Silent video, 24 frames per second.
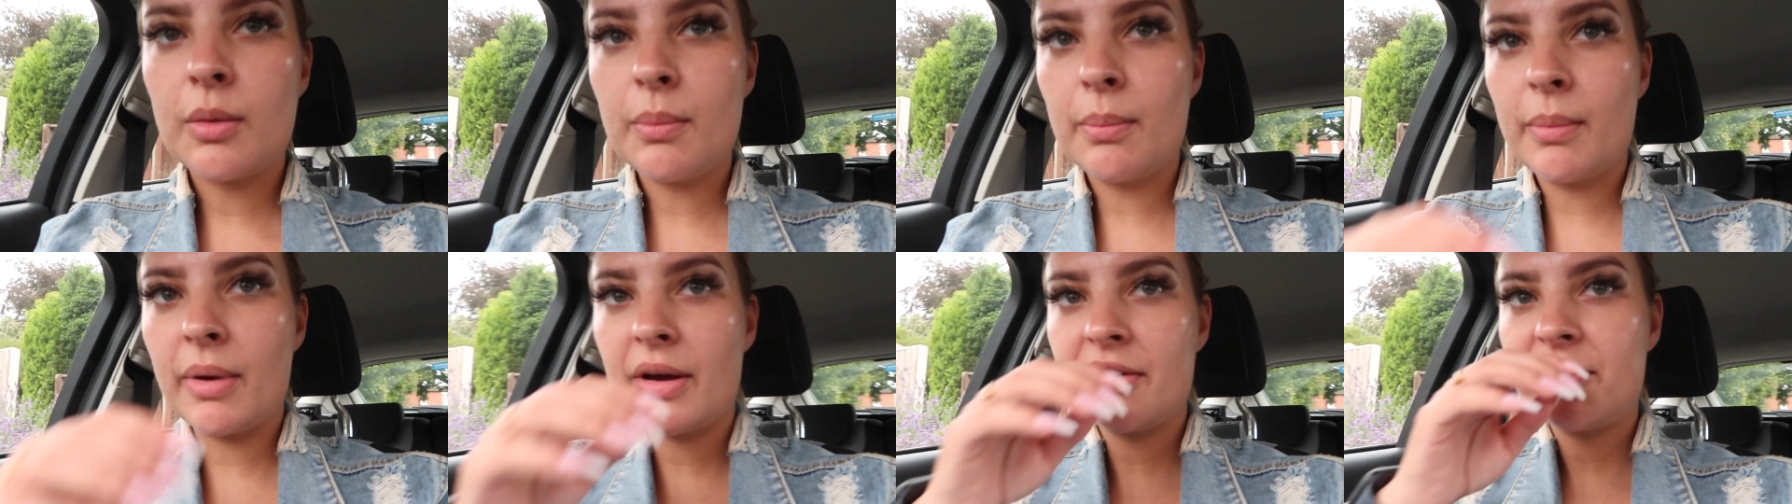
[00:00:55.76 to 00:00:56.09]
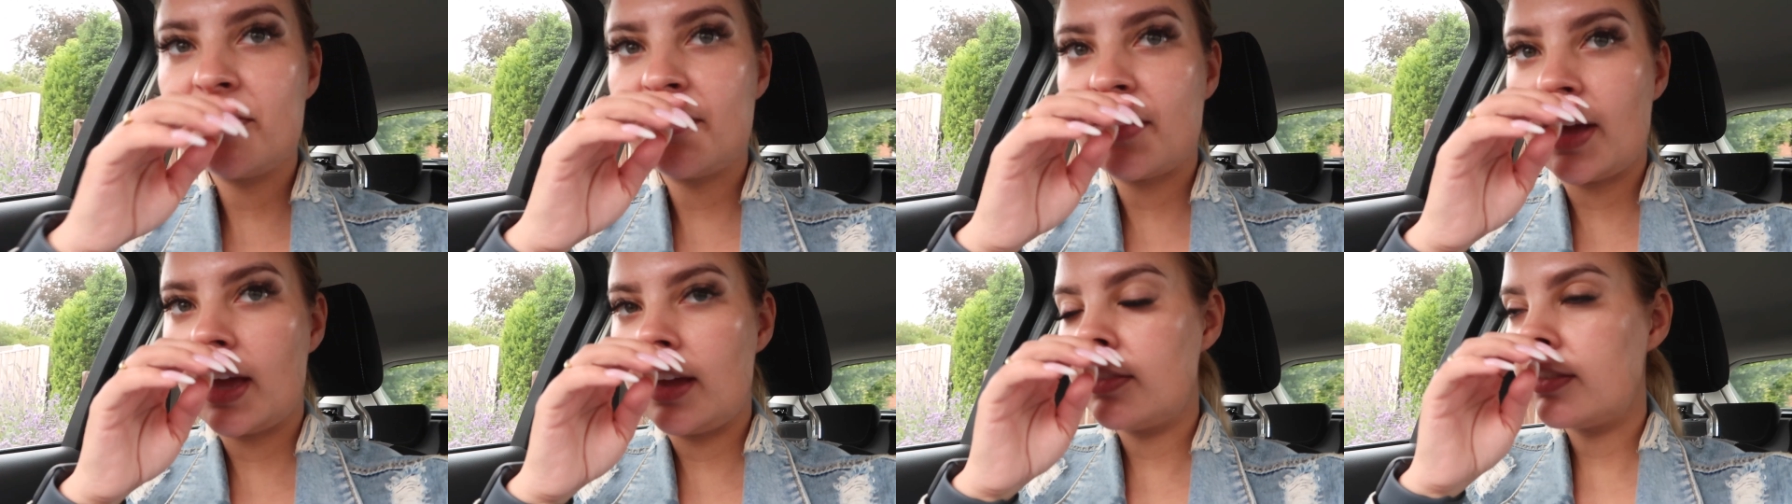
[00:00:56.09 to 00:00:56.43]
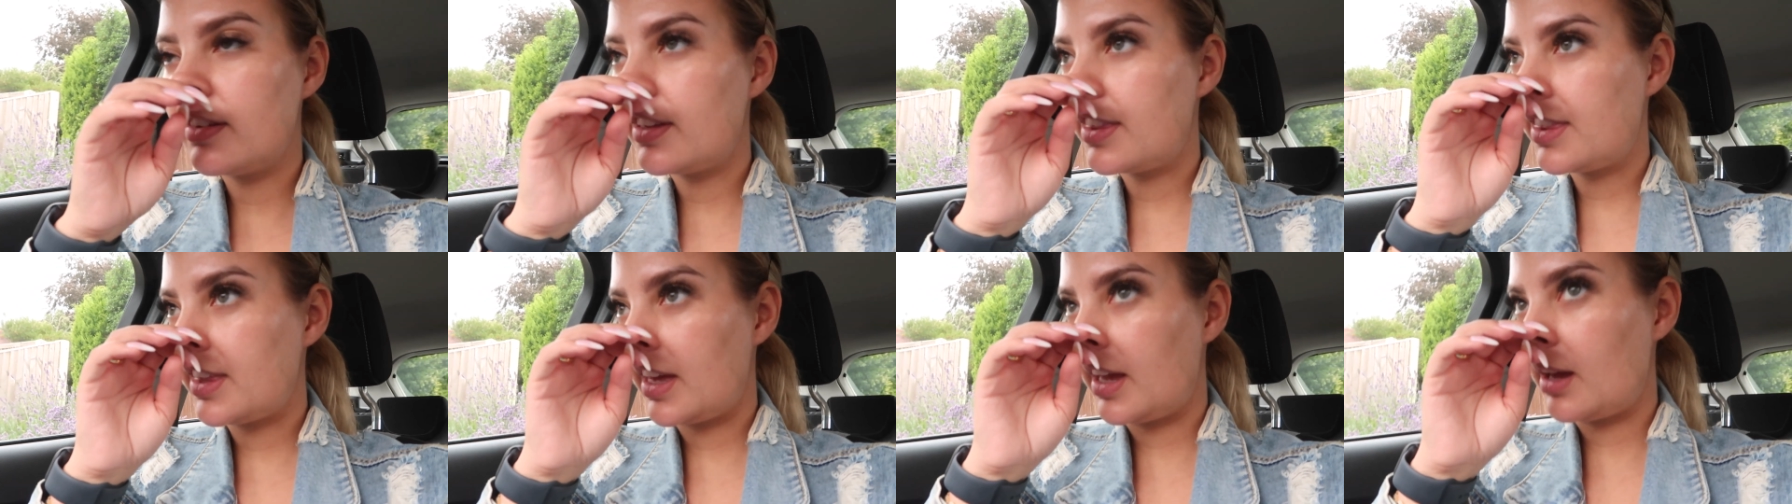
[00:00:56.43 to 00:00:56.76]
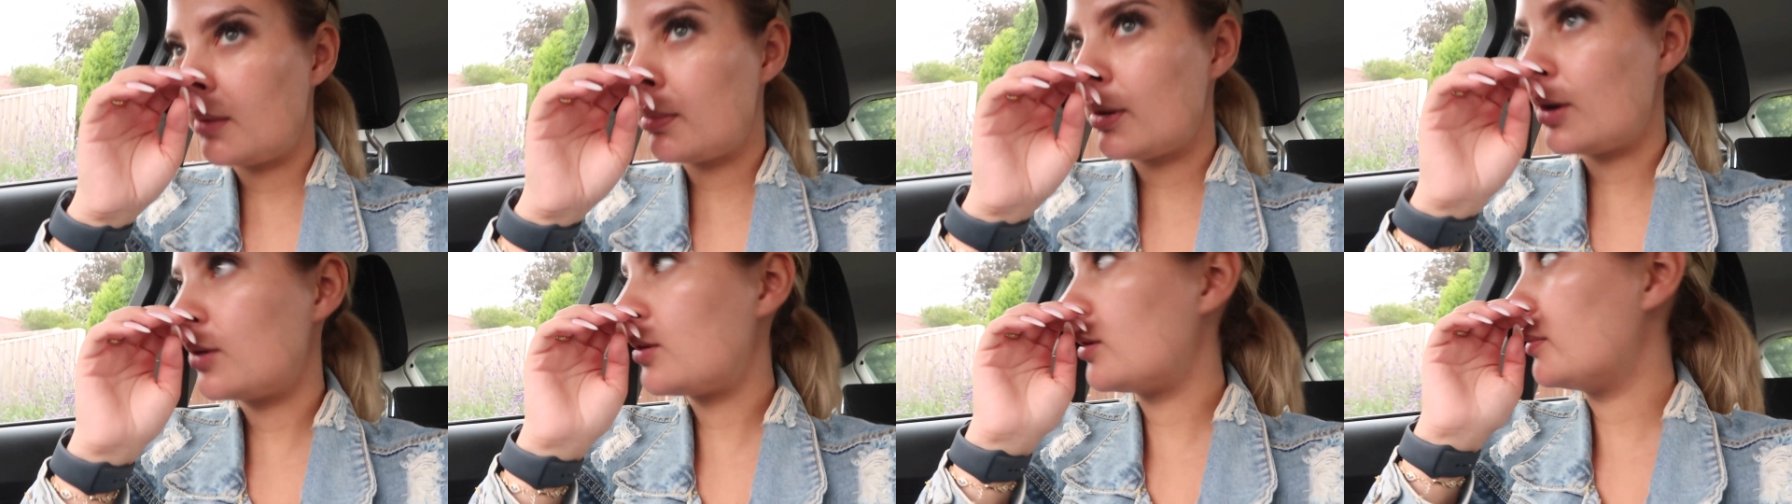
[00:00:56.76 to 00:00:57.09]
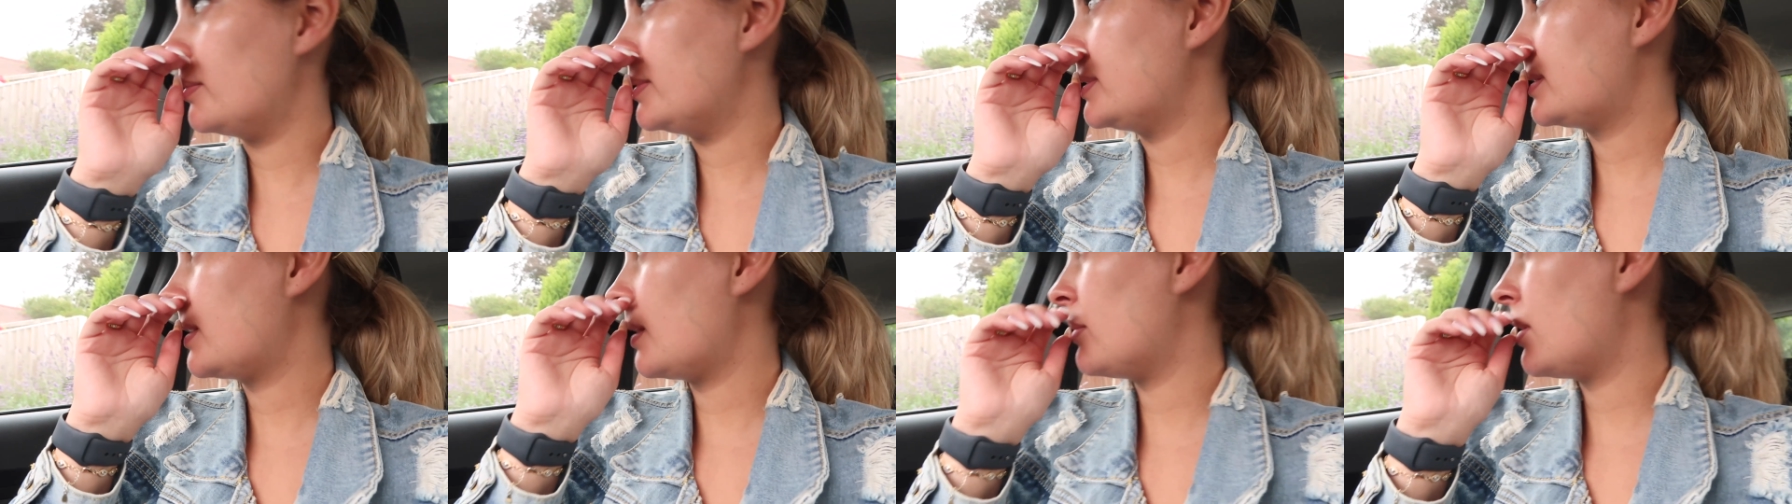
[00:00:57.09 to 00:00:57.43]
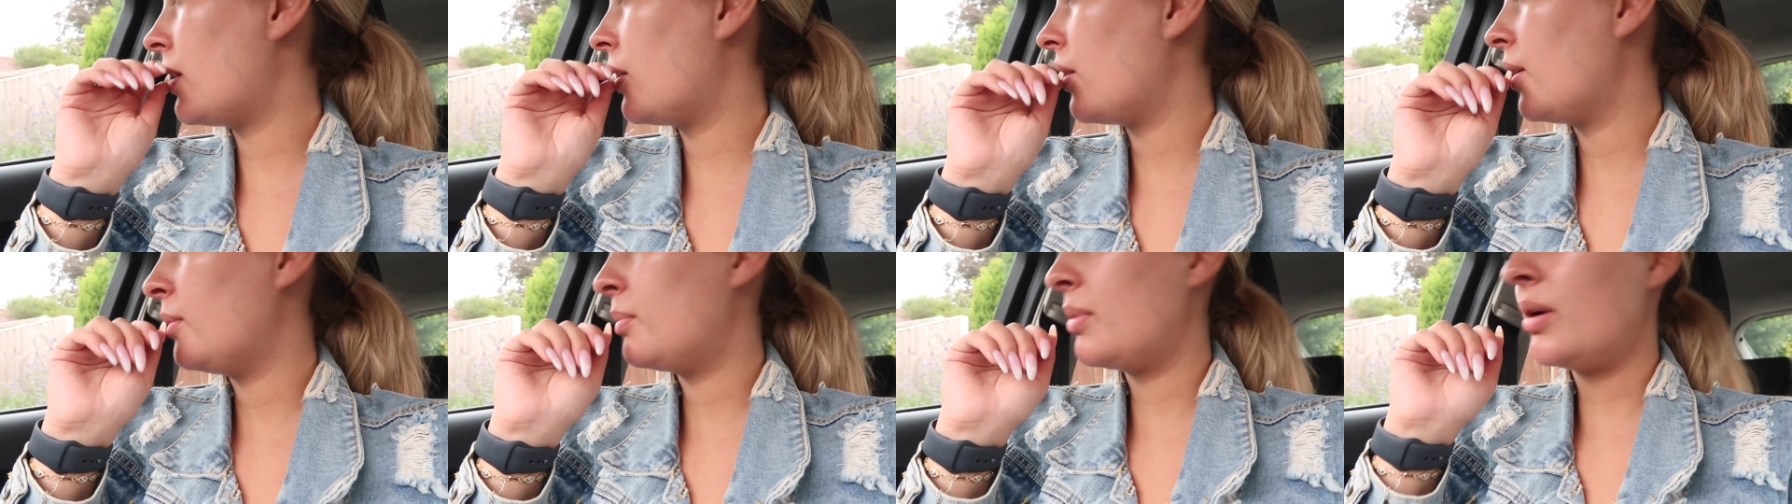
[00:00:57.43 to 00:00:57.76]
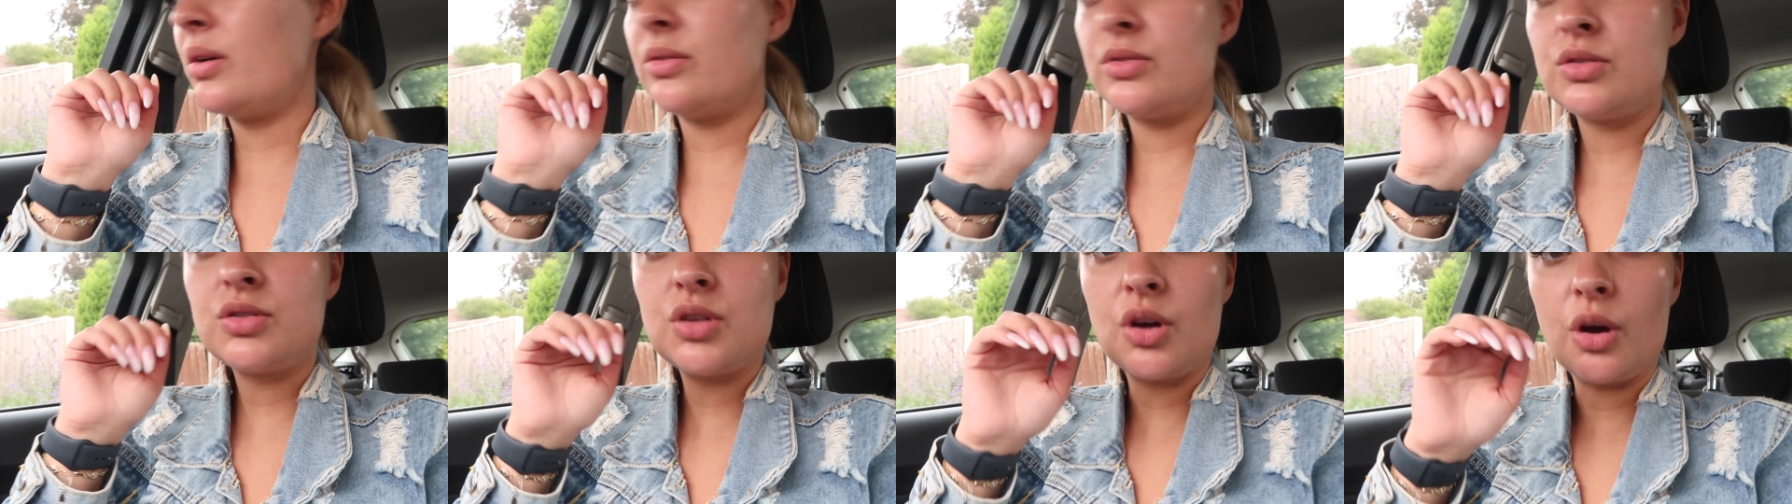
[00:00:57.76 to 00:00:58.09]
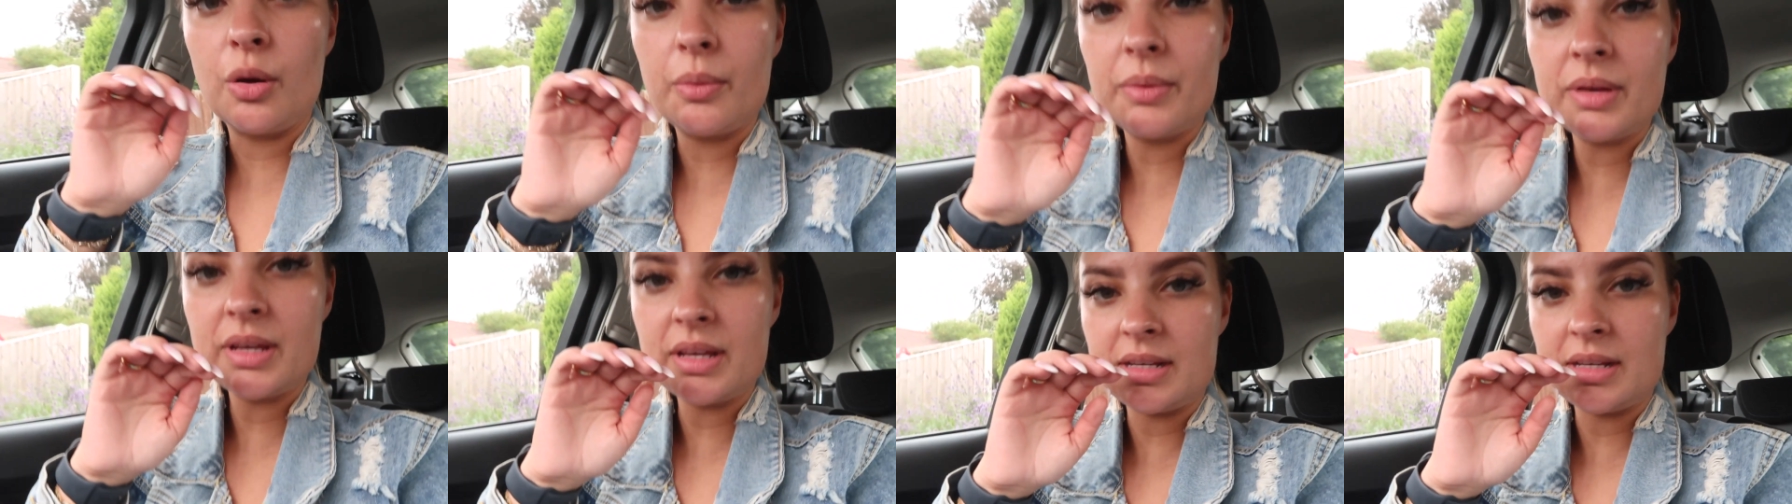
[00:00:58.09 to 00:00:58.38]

my favourite thing about coming to get my eyebrows done